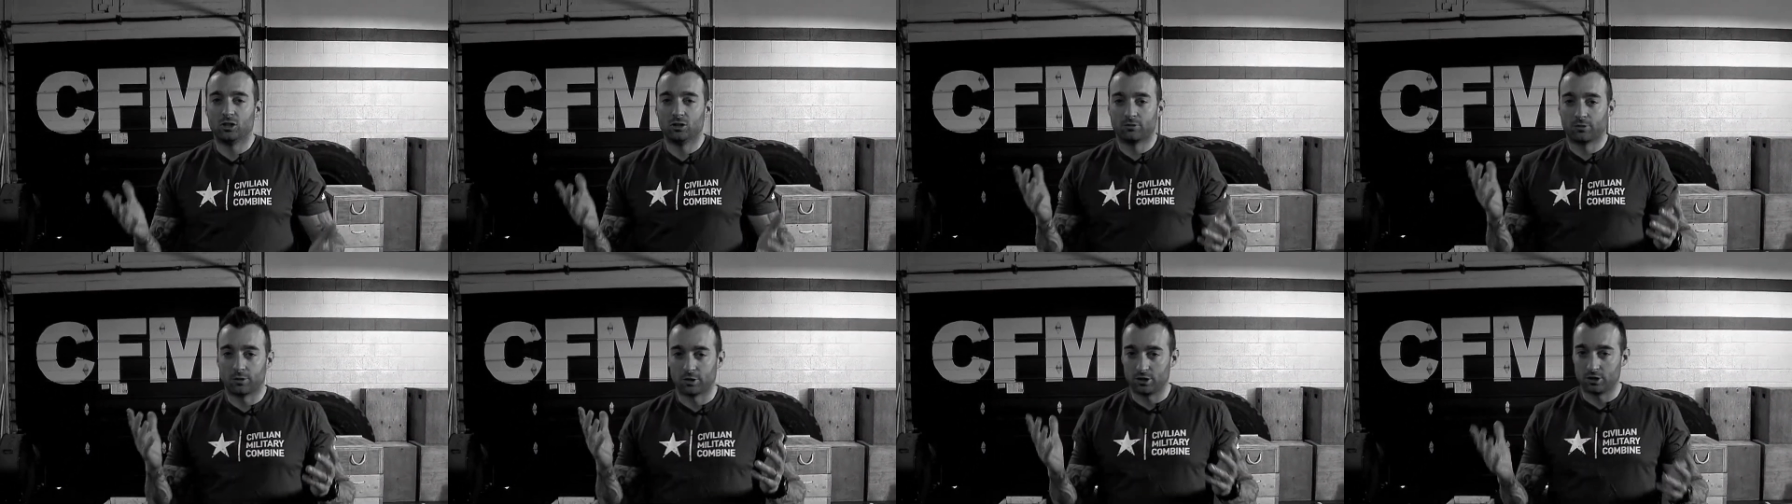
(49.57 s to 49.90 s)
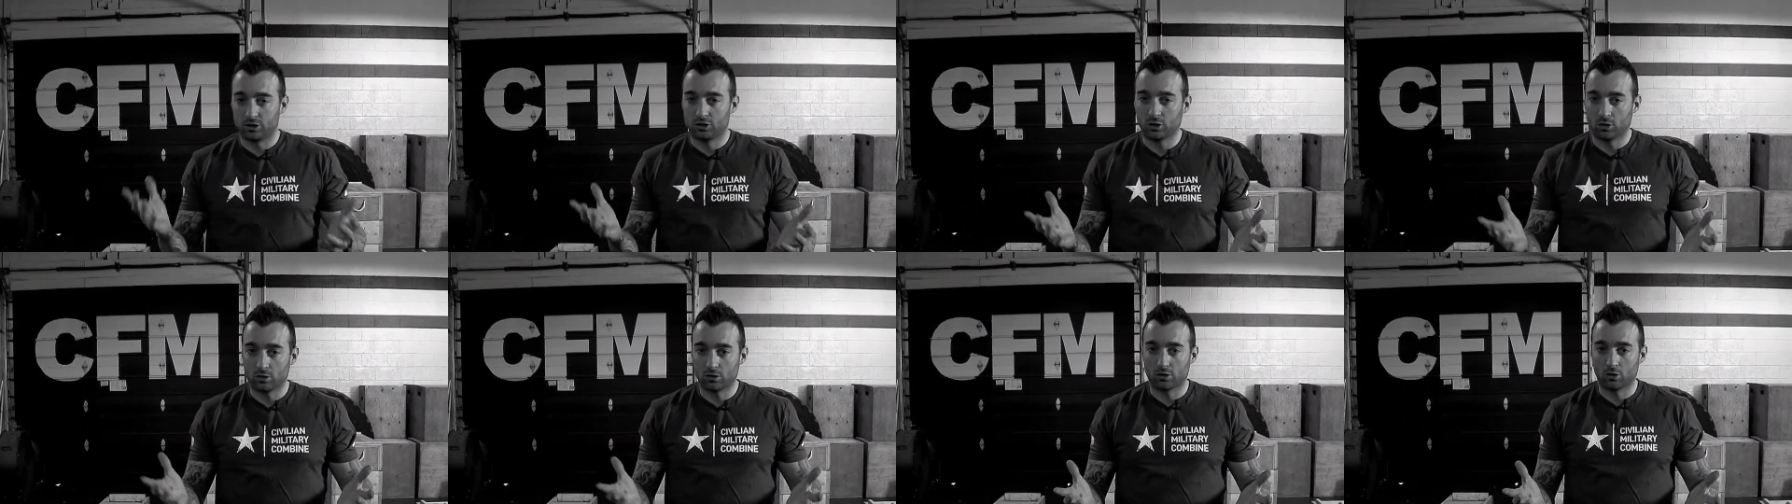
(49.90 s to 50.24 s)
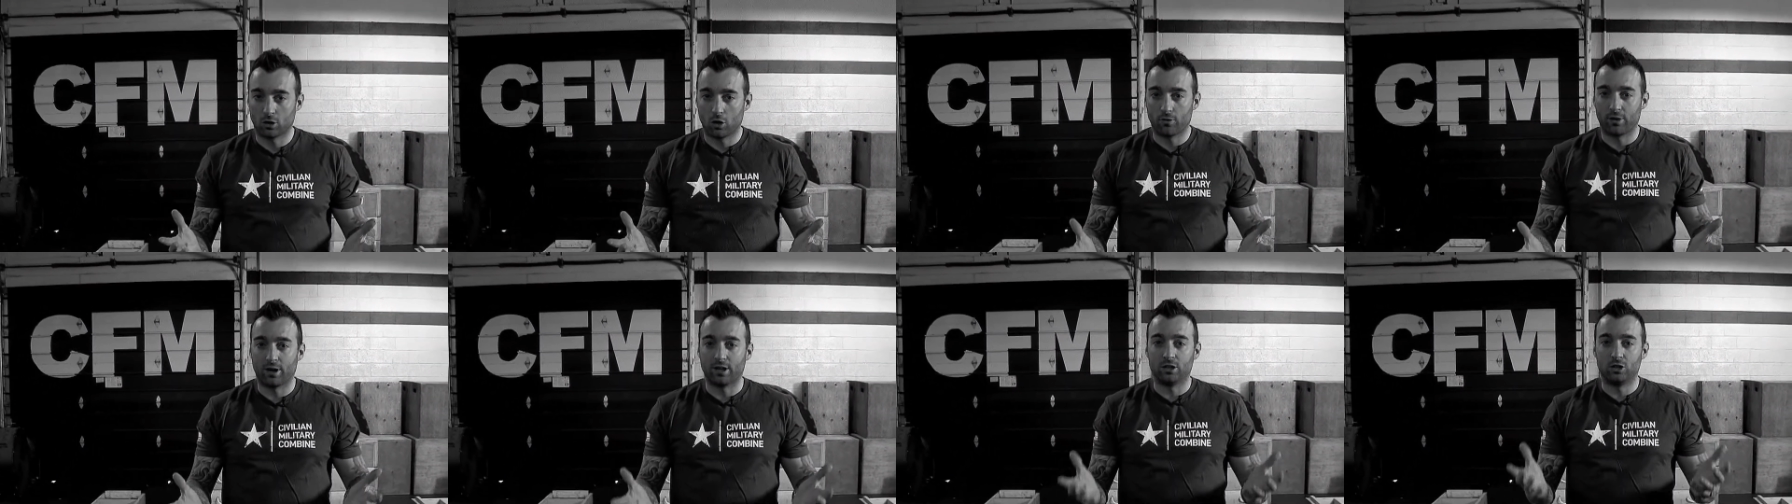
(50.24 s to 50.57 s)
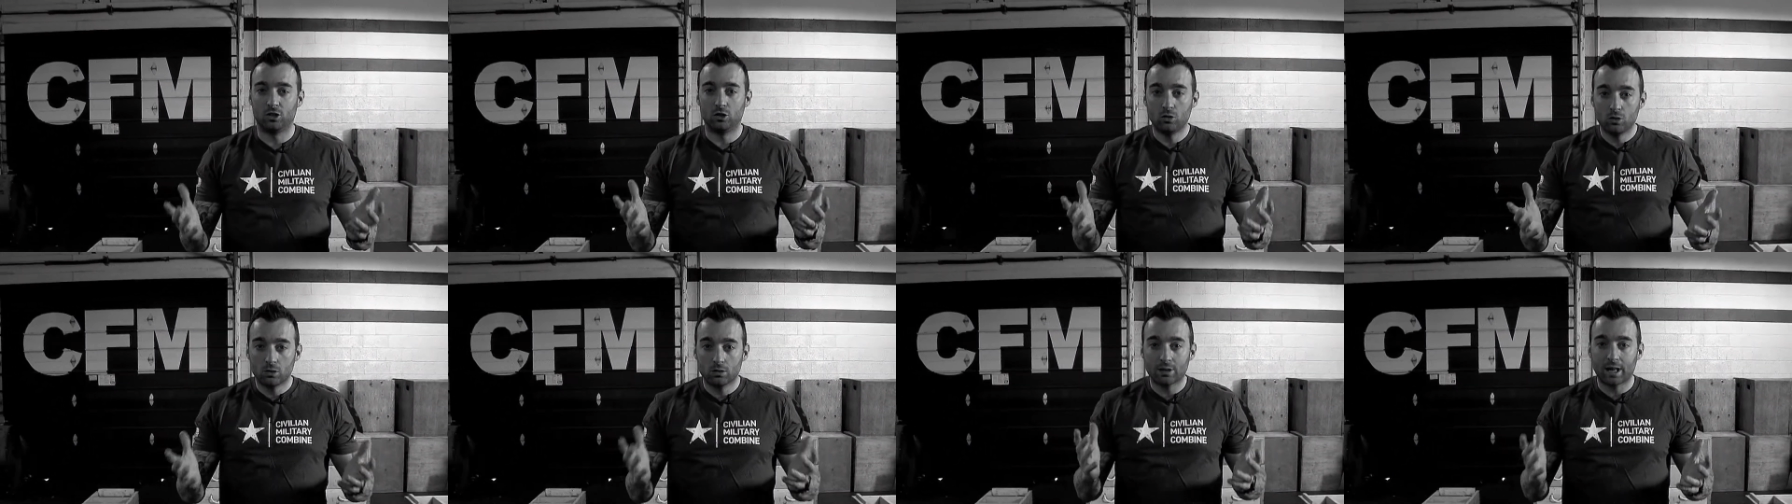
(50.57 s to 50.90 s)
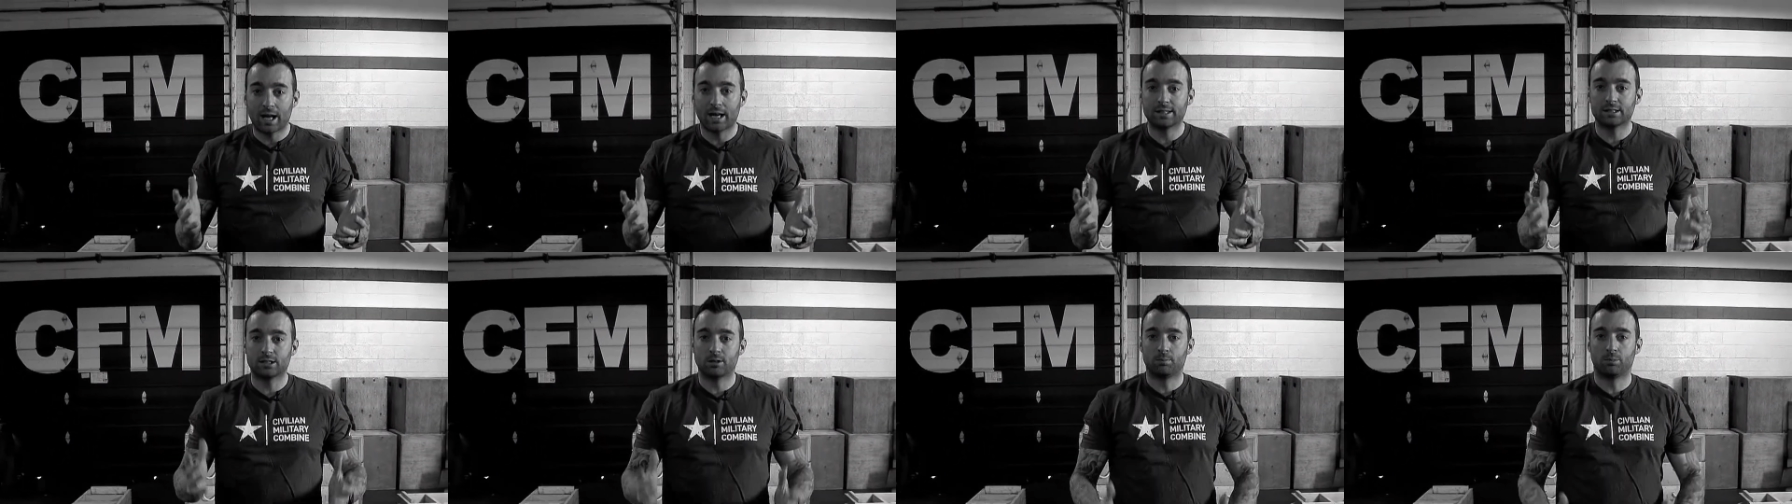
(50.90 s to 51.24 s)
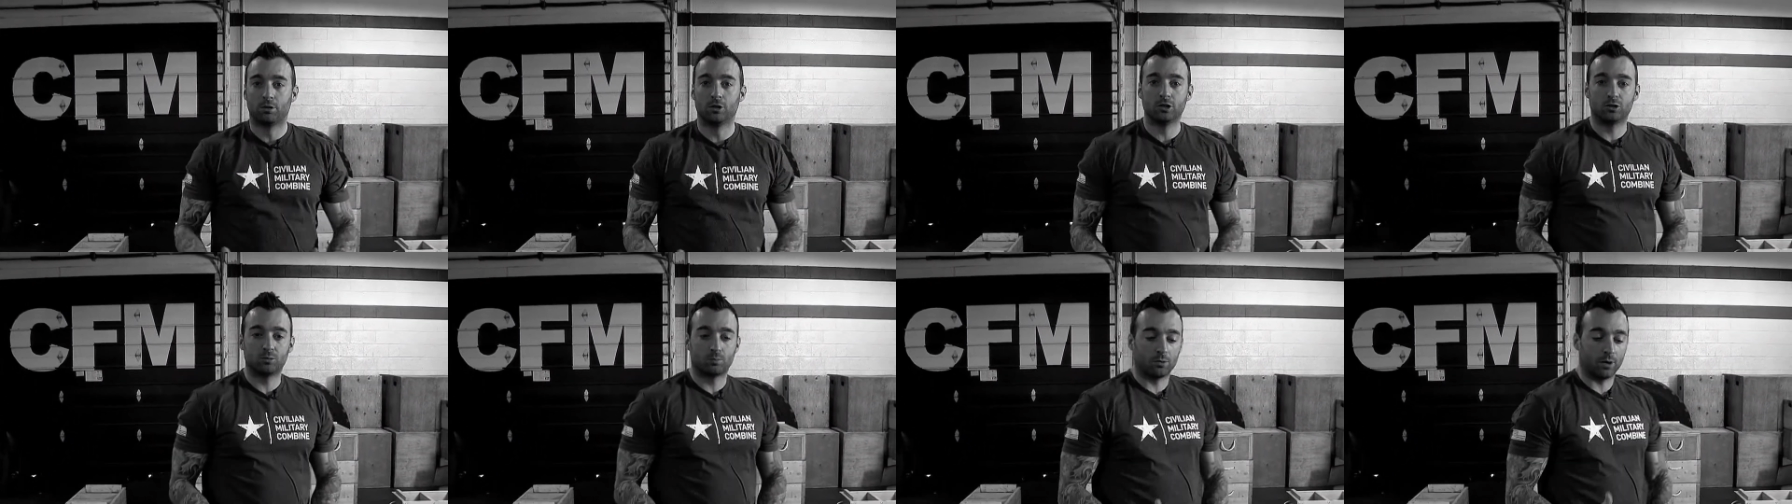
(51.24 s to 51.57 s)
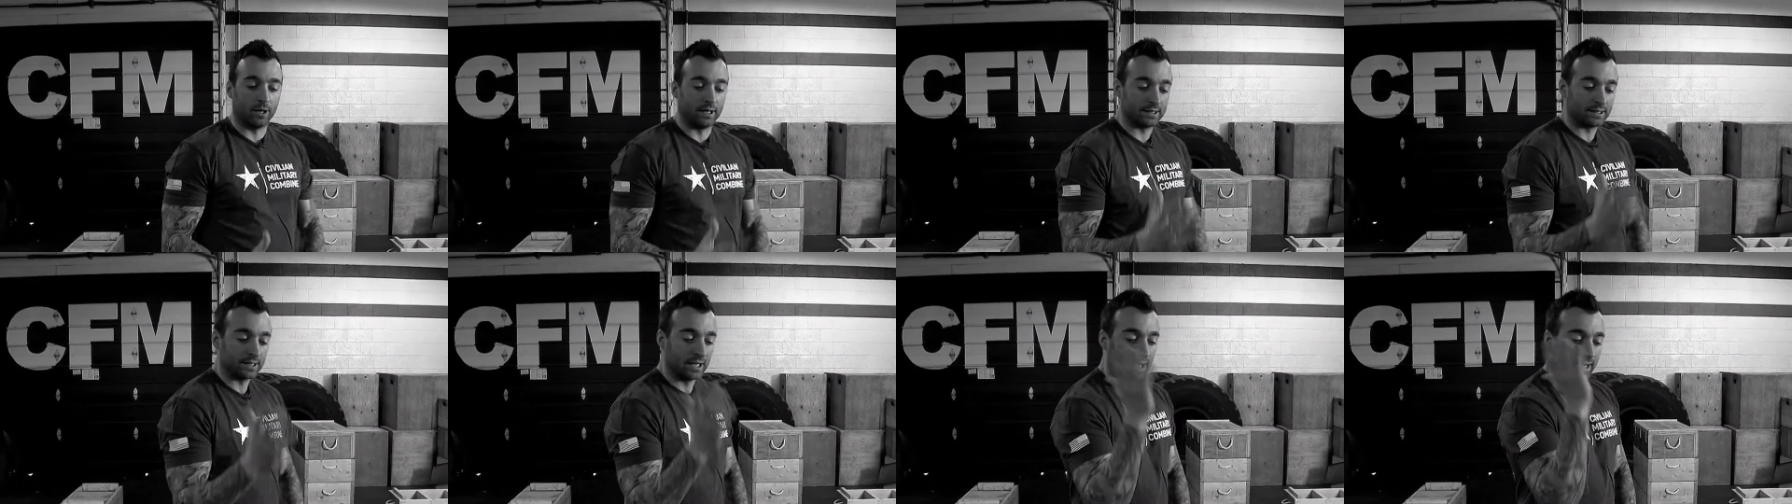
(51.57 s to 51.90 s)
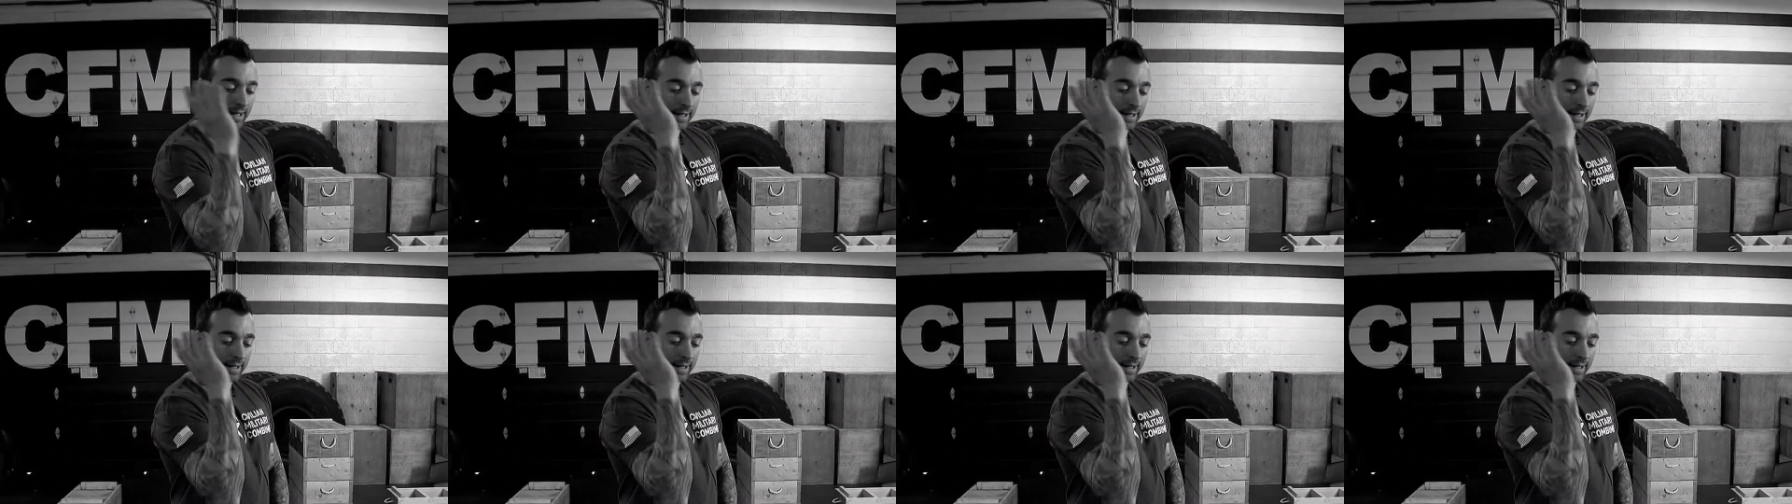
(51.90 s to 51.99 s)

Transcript: for the shoulder to overhead, utilize the push press.